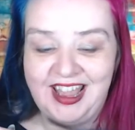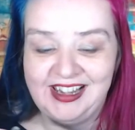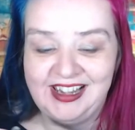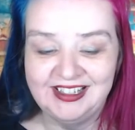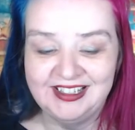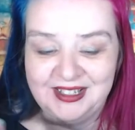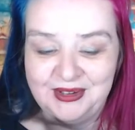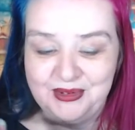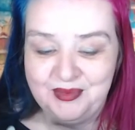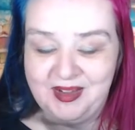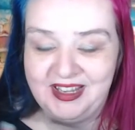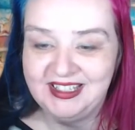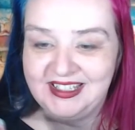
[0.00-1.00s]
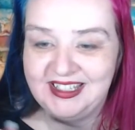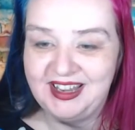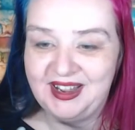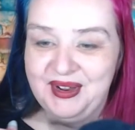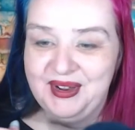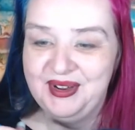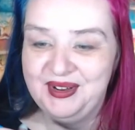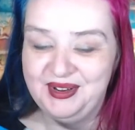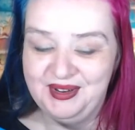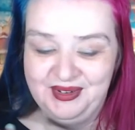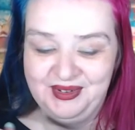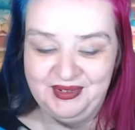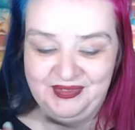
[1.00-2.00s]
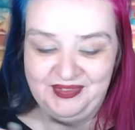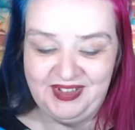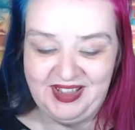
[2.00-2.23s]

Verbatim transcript: galaxy all by itself.